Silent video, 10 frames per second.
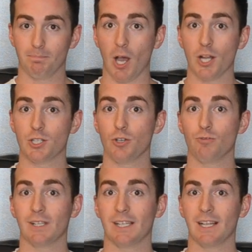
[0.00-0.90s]
but I do
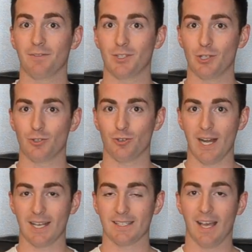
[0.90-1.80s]
really love to do tricks.